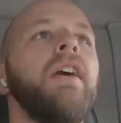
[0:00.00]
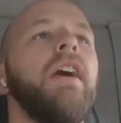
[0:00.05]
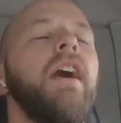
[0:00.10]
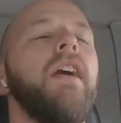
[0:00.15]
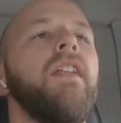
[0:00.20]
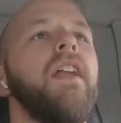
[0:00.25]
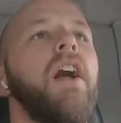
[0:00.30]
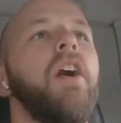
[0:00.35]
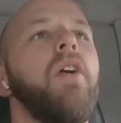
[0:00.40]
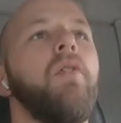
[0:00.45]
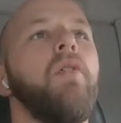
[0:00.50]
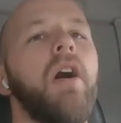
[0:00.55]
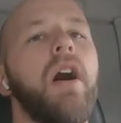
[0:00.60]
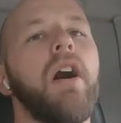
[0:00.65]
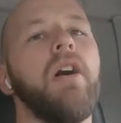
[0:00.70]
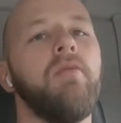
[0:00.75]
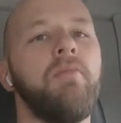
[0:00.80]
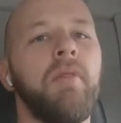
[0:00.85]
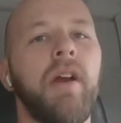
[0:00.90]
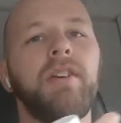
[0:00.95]
and
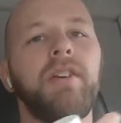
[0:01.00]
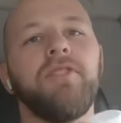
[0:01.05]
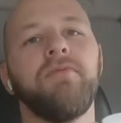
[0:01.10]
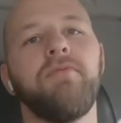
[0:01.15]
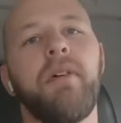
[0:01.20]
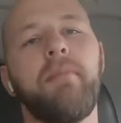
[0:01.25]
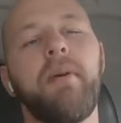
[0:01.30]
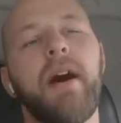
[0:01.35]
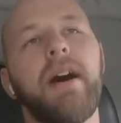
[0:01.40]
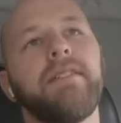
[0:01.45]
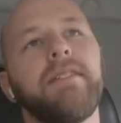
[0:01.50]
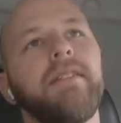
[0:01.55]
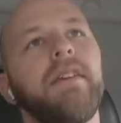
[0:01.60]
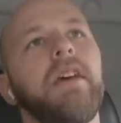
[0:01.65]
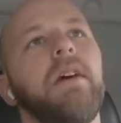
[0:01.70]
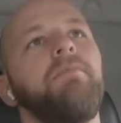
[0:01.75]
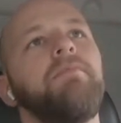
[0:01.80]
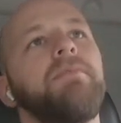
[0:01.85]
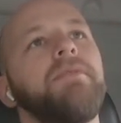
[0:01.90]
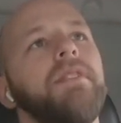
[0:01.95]
I'll measure my
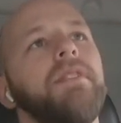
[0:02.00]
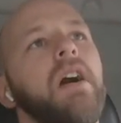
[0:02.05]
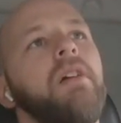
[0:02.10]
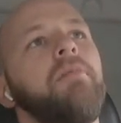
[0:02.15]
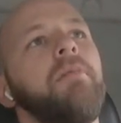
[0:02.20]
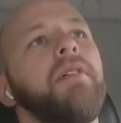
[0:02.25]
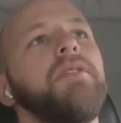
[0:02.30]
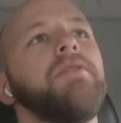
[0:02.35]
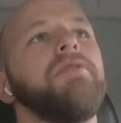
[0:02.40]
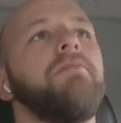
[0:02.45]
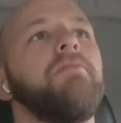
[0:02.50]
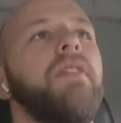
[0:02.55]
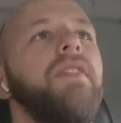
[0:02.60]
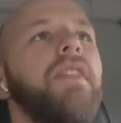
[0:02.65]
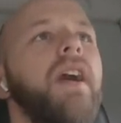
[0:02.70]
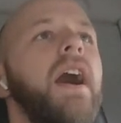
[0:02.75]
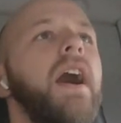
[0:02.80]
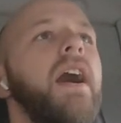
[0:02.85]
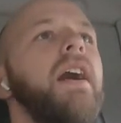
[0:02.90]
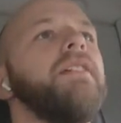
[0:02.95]
biceps, I'll measure my
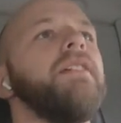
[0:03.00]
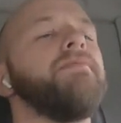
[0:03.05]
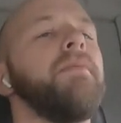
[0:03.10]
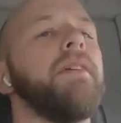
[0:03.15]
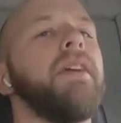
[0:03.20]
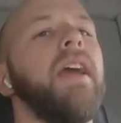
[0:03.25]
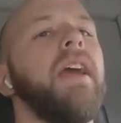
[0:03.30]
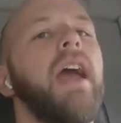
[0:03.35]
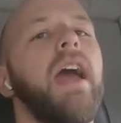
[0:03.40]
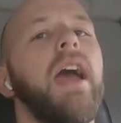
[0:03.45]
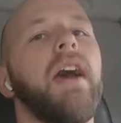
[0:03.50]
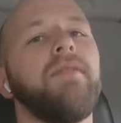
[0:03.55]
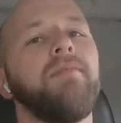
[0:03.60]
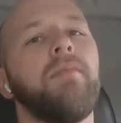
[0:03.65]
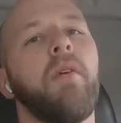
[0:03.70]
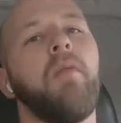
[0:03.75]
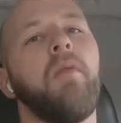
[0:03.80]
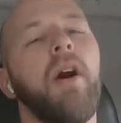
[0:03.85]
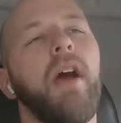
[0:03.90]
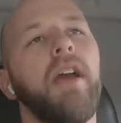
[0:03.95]
thighs, my calves,
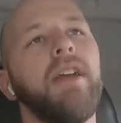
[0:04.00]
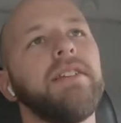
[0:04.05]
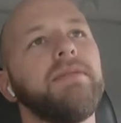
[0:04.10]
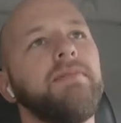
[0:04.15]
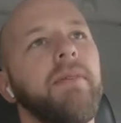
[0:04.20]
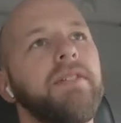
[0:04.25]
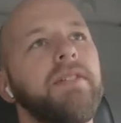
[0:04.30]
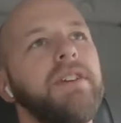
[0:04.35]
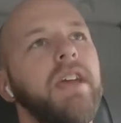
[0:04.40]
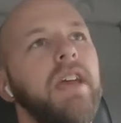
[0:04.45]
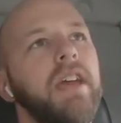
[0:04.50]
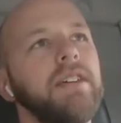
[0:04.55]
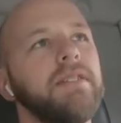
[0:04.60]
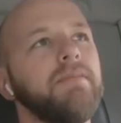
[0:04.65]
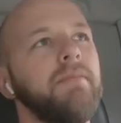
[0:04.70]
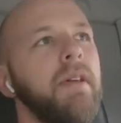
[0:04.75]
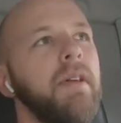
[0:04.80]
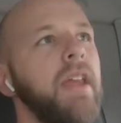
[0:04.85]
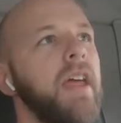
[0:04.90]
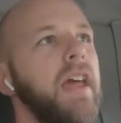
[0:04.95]
my waist, my
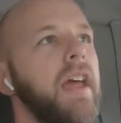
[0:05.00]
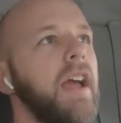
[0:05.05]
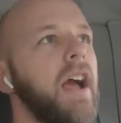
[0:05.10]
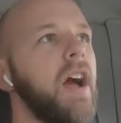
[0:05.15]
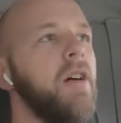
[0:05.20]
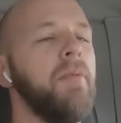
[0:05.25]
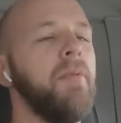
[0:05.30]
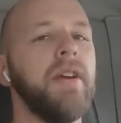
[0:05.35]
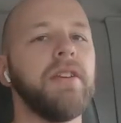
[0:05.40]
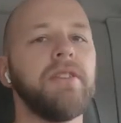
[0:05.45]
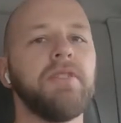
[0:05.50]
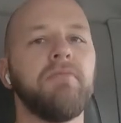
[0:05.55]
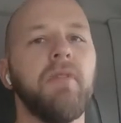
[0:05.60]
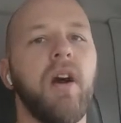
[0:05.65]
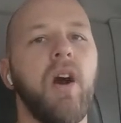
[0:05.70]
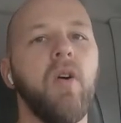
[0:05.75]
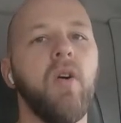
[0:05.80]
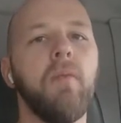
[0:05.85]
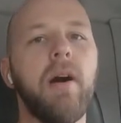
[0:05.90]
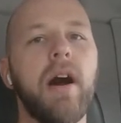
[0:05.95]
chest, my neck. I'll measure my
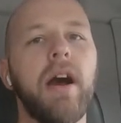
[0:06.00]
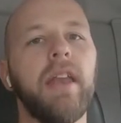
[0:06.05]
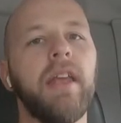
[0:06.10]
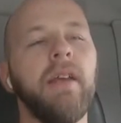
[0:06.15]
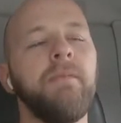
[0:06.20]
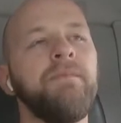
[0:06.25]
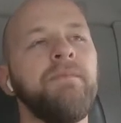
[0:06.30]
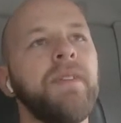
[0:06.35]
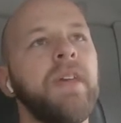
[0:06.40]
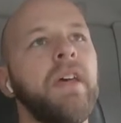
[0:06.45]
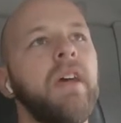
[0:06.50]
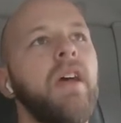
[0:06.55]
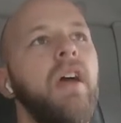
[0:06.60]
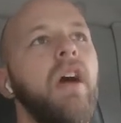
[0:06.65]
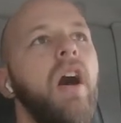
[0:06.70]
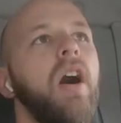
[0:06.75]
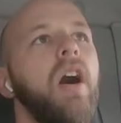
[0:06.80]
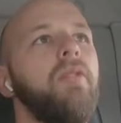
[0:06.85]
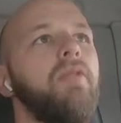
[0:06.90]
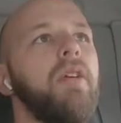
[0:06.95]
whole body.
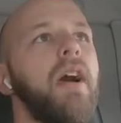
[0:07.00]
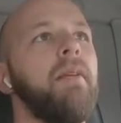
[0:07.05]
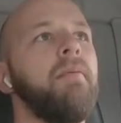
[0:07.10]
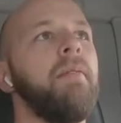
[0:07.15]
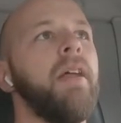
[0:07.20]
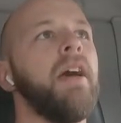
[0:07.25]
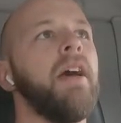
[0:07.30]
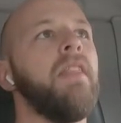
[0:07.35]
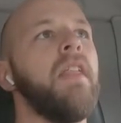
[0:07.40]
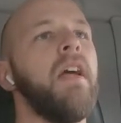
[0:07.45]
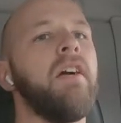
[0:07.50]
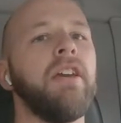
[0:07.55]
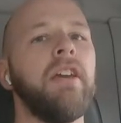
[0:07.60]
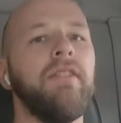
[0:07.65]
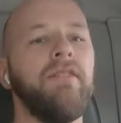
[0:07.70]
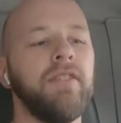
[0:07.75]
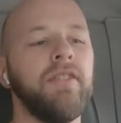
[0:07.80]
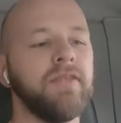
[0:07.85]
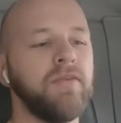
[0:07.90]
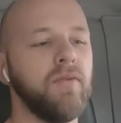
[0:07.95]
I'll write them down and I'll
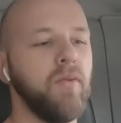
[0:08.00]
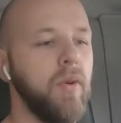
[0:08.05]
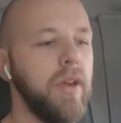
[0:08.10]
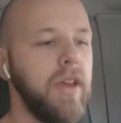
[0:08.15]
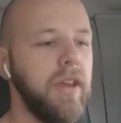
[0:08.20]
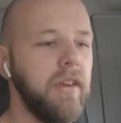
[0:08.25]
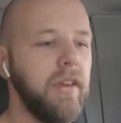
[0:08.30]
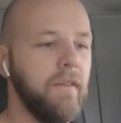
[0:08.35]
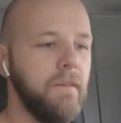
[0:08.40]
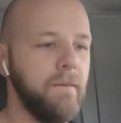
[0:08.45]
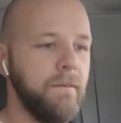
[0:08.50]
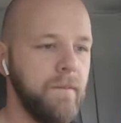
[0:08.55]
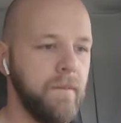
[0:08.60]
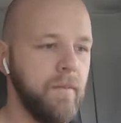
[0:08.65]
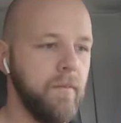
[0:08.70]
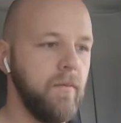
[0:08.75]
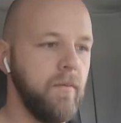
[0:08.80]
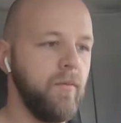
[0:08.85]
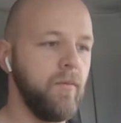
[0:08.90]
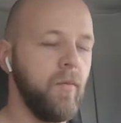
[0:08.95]
give you a week
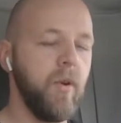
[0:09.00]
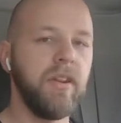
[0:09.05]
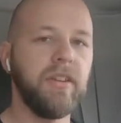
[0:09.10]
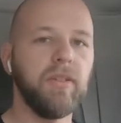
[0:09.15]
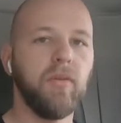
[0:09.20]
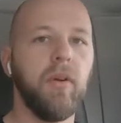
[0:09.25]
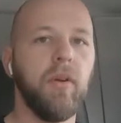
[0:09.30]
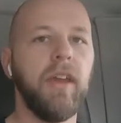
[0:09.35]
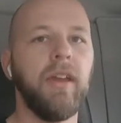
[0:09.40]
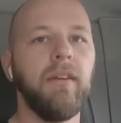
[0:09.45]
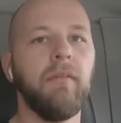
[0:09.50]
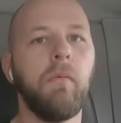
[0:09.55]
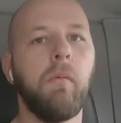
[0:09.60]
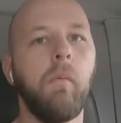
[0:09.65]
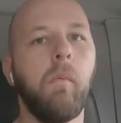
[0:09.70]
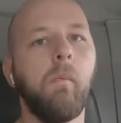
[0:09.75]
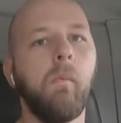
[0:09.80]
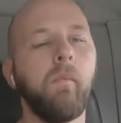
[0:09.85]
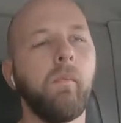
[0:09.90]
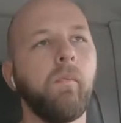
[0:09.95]
to week
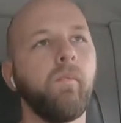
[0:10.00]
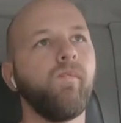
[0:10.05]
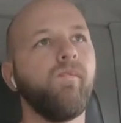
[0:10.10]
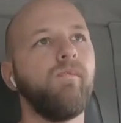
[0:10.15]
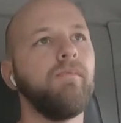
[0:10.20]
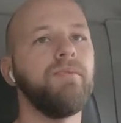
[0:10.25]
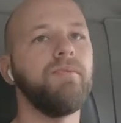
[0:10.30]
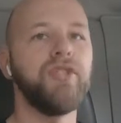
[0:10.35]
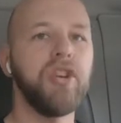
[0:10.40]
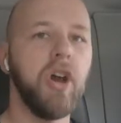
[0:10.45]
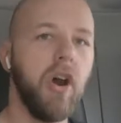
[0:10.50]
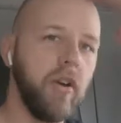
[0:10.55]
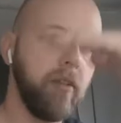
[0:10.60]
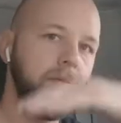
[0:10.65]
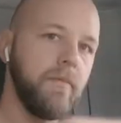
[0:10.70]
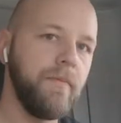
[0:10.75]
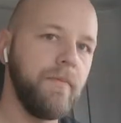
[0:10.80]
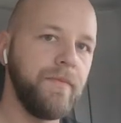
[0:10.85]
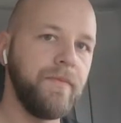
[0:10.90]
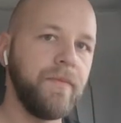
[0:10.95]
chart.
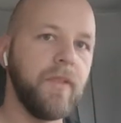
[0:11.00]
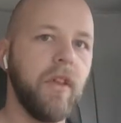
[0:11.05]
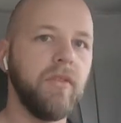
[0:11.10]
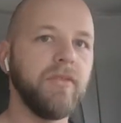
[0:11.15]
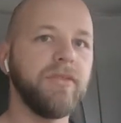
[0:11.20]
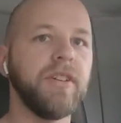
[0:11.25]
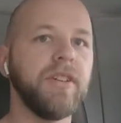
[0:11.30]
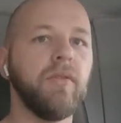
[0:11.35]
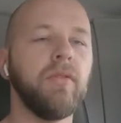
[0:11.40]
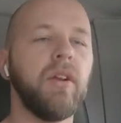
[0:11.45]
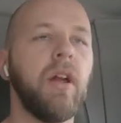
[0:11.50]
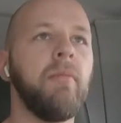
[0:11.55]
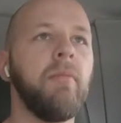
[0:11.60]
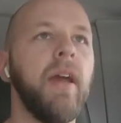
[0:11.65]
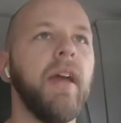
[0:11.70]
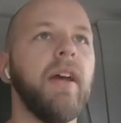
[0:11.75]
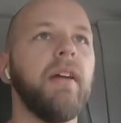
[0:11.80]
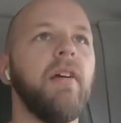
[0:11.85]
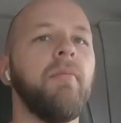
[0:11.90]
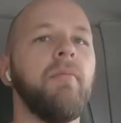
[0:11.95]
I'm gonna see where I'm
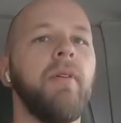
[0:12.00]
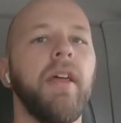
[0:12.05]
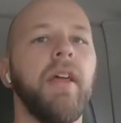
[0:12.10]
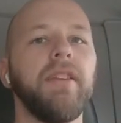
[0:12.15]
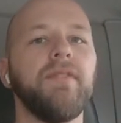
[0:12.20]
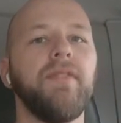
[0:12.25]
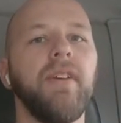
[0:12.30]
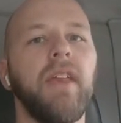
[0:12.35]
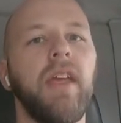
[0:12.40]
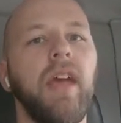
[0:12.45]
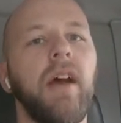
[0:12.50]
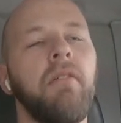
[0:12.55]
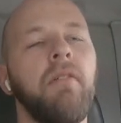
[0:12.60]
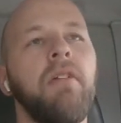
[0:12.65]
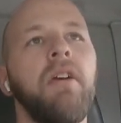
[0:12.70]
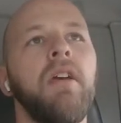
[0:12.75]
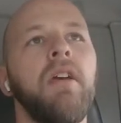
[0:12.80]
at on my next video.